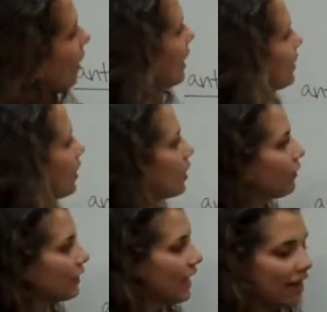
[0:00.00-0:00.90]
Okay, so
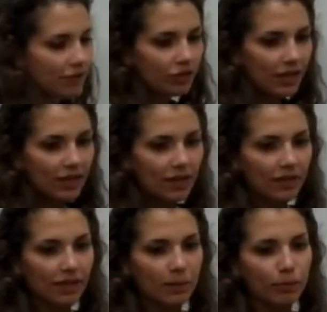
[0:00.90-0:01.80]
for the heavy chain,
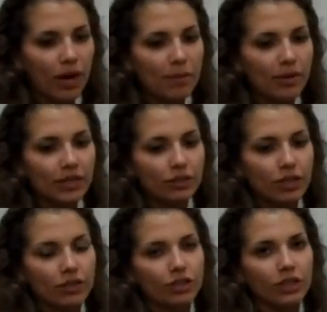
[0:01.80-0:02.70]
the primary
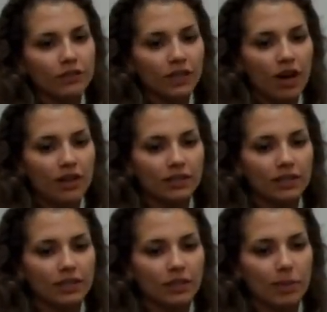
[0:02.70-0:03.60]
structure of the
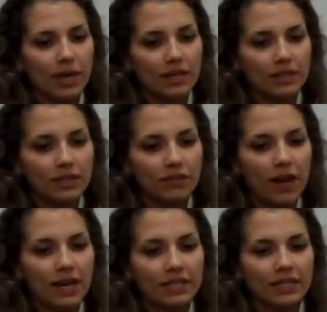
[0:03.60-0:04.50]
constant domain
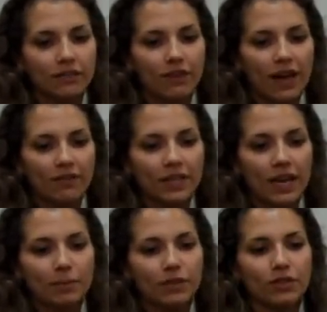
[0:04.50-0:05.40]
defines the 5
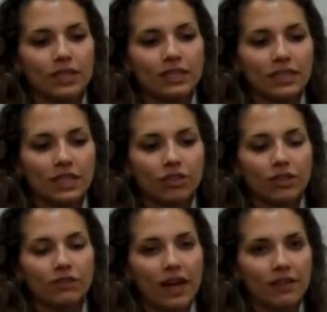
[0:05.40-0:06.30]
types unique to each of
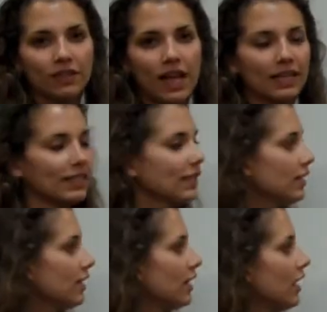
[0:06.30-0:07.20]
the 5
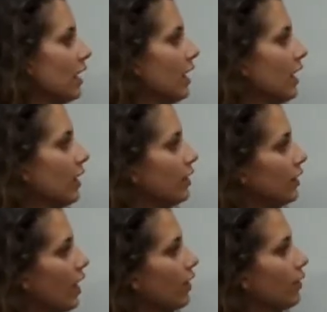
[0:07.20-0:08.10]
classes.
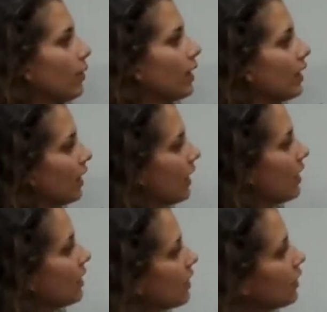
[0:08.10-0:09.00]
So
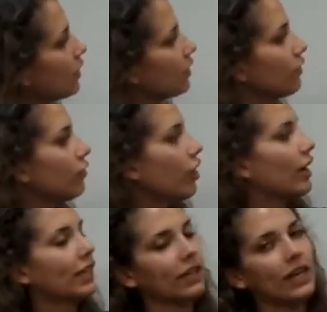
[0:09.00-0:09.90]
in this little
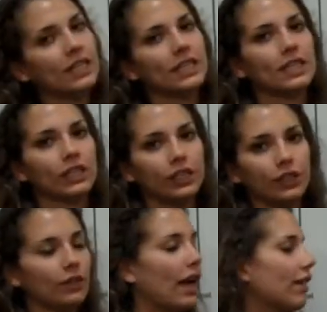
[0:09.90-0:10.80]
drawing here, I didn't
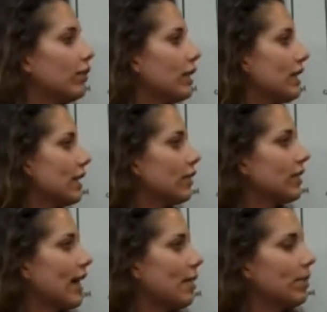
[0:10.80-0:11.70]
include every single
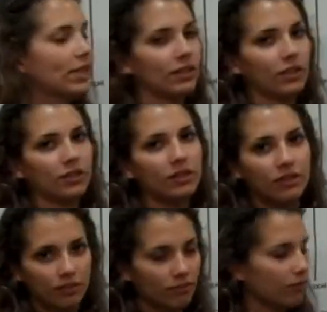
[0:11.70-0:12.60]
type because
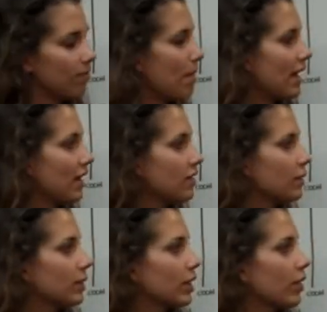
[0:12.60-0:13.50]
there's many as
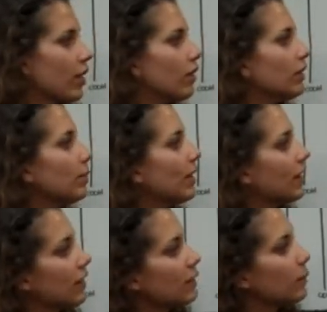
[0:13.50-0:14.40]
we will go over,
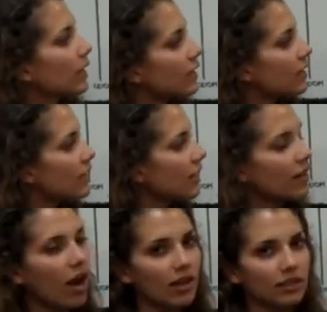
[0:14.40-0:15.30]
but this is the
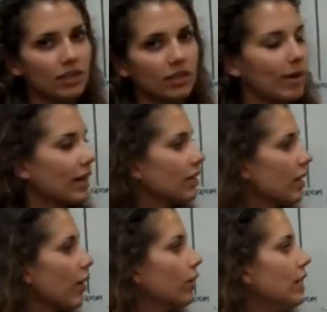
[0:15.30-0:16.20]
constant domain.
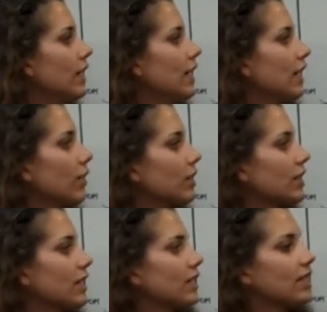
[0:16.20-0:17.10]
So here we
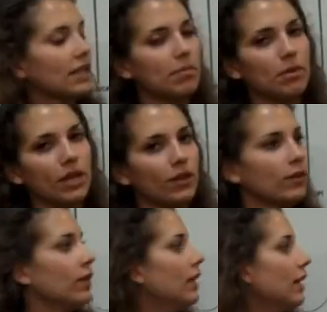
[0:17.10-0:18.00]
see C mu.